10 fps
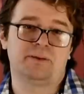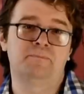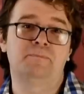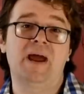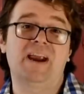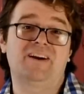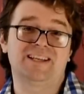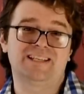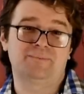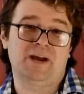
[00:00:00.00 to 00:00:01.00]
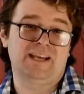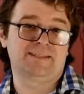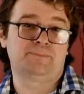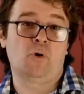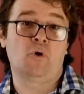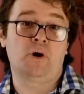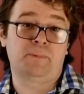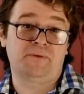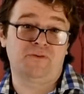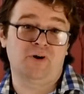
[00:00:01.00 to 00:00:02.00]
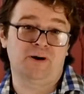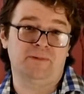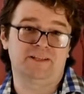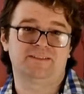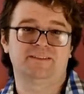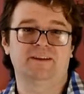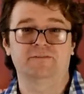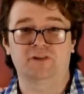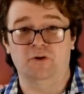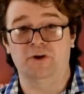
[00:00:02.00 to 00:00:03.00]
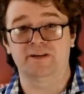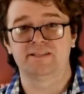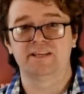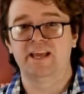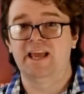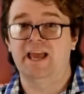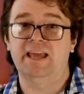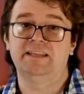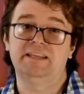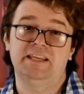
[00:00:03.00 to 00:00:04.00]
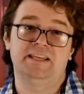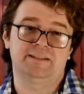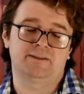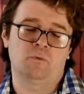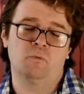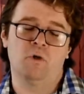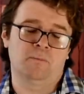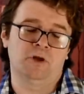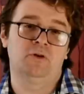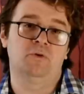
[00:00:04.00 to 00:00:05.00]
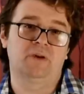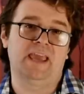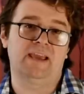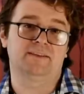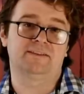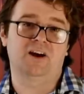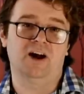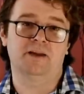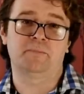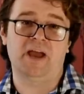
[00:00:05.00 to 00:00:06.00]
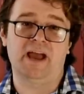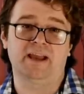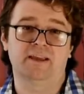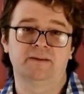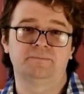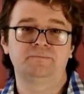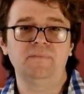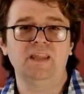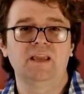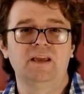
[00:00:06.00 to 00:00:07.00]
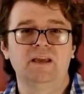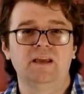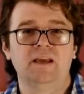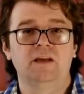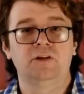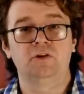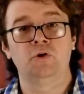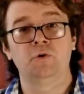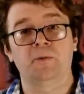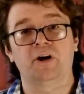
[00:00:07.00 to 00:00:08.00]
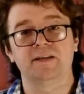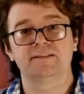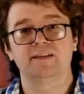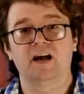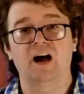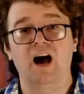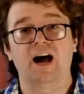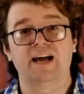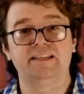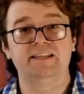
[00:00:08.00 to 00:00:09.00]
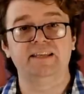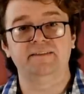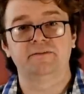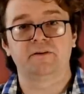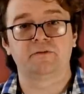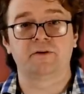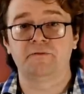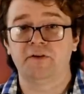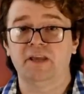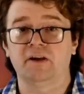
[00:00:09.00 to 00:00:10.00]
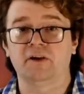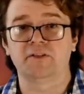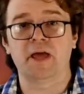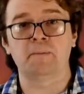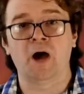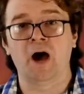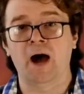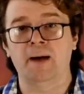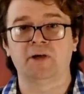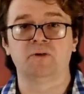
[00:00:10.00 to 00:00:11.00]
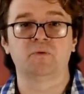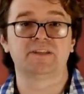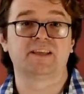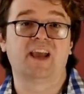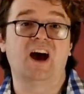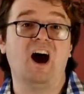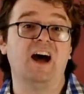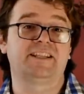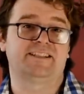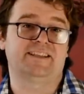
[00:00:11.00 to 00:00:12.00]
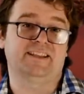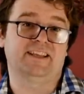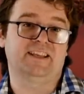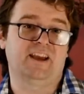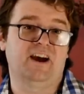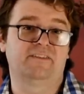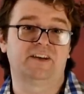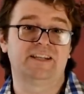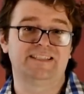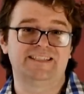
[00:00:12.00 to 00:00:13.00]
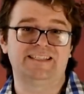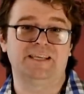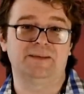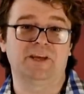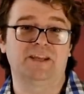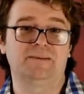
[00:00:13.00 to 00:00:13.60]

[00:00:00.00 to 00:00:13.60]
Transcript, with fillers: embarrassed by his poor performance, of course, and needs a woman who can't talk back. Numerous ahadith reveal that Muhammad was constantly covered in semen.